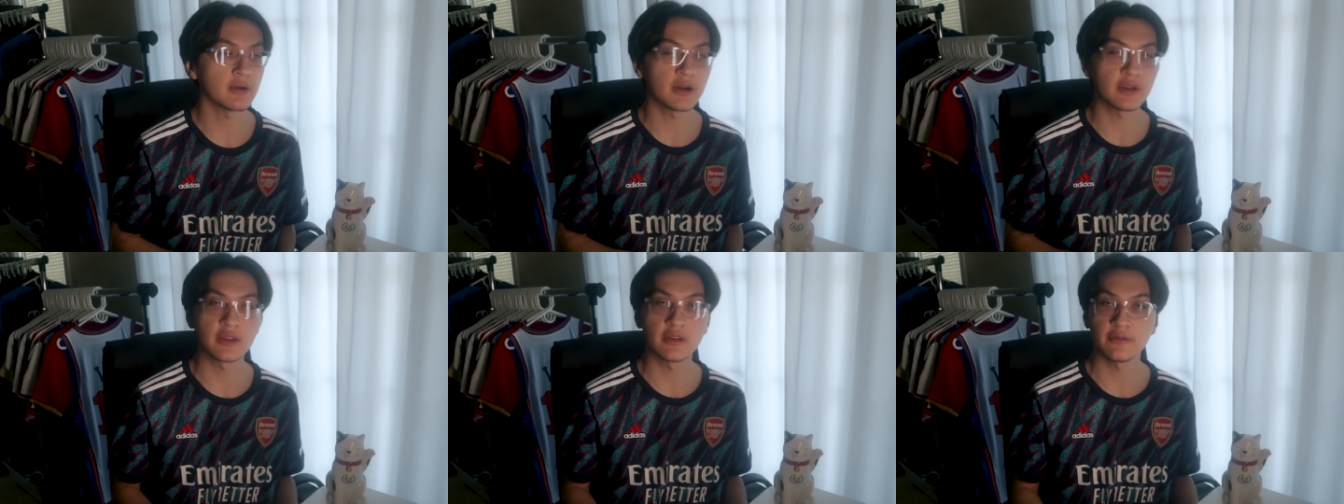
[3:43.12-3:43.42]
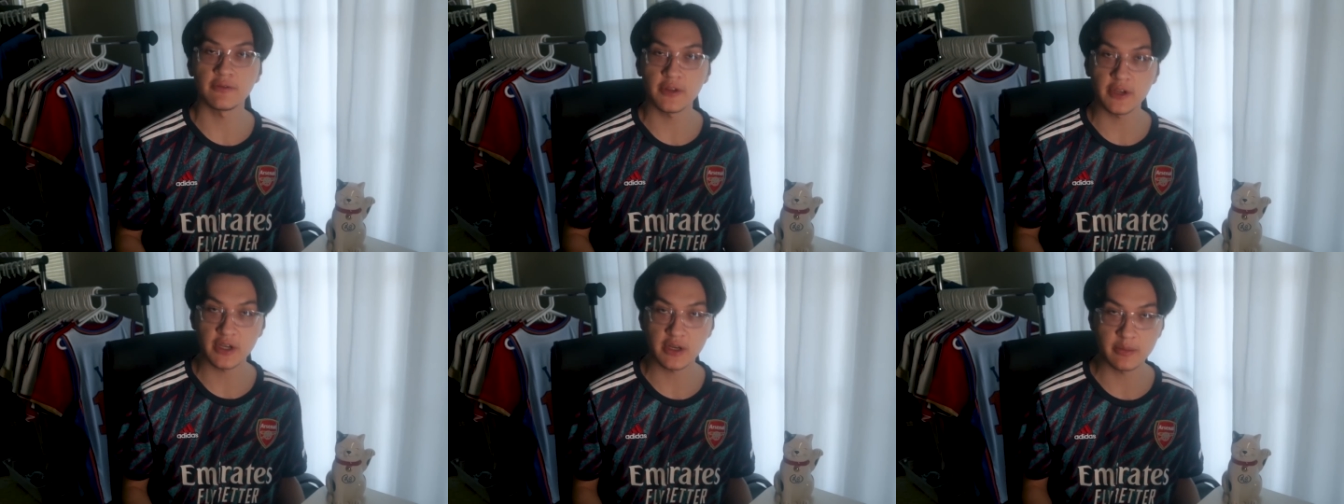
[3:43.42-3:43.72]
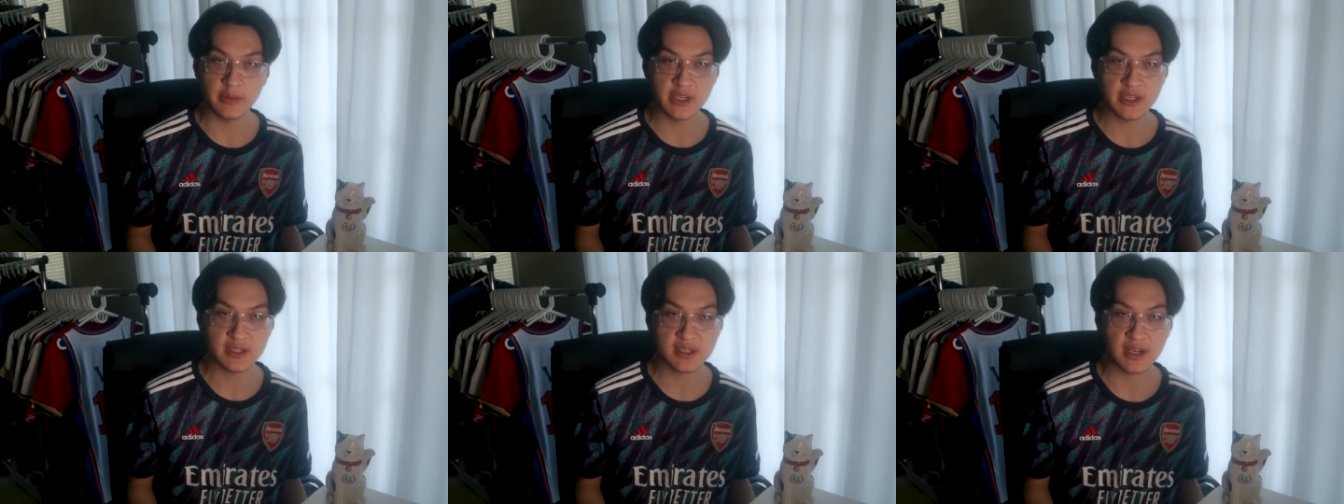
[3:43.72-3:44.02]
on the
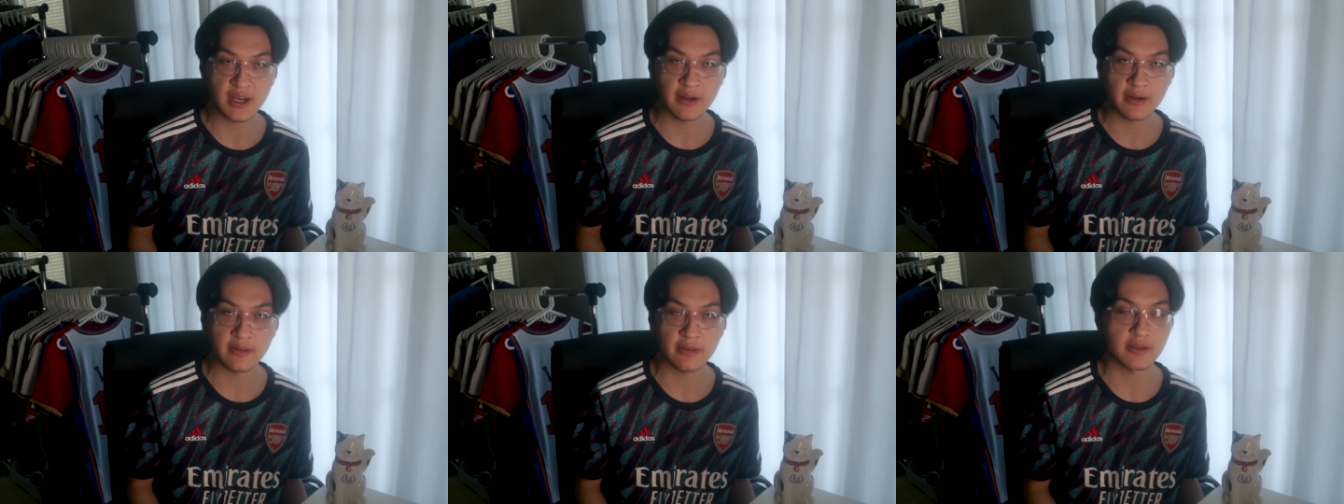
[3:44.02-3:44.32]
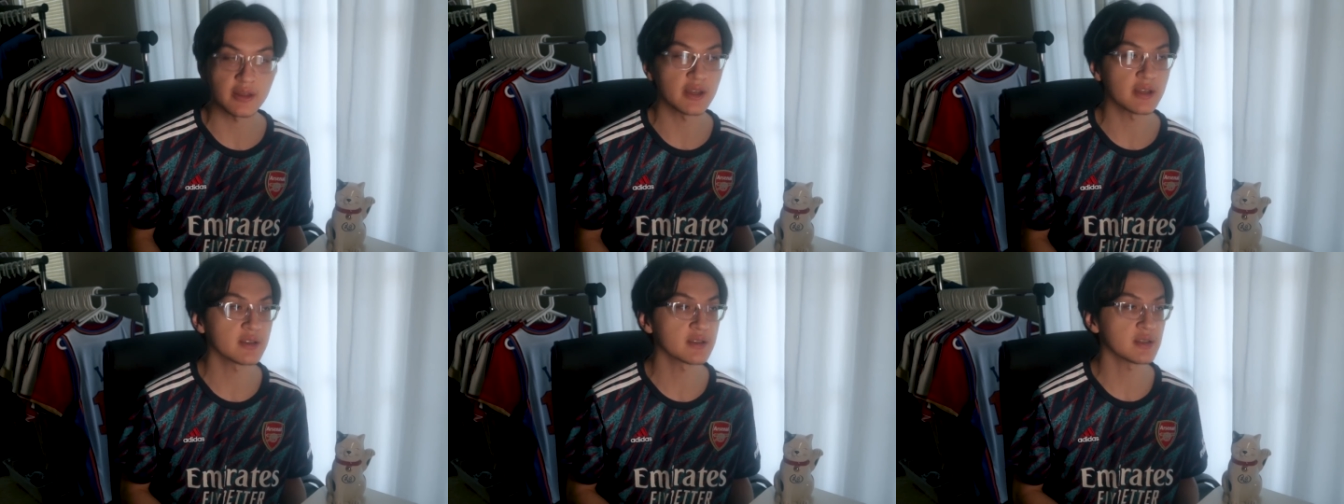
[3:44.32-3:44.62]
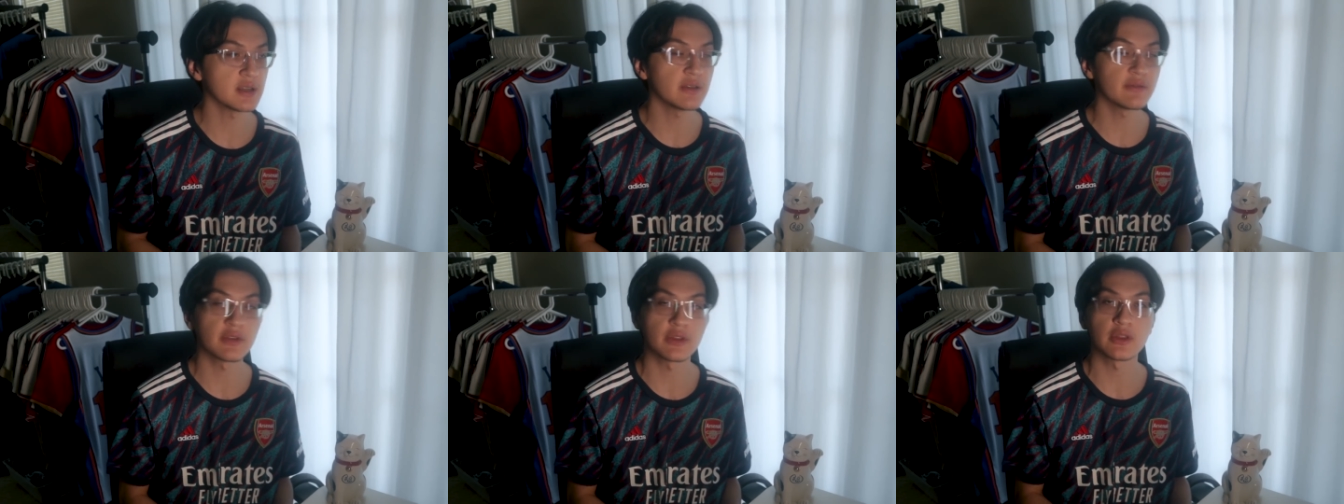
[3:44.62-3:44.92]
Vietnamese side of
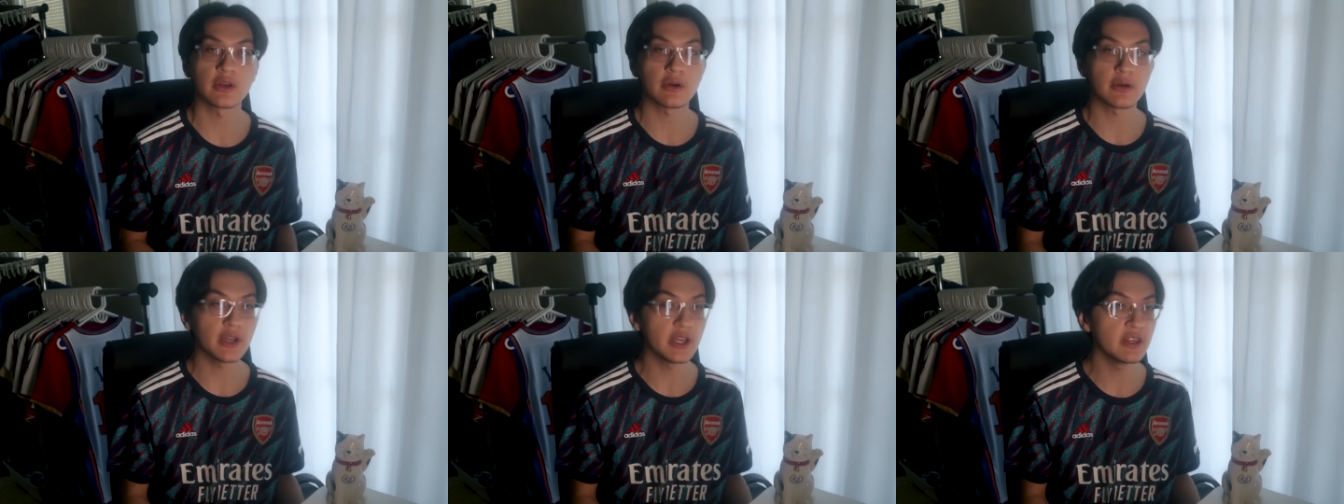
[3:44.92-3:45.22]
things, even though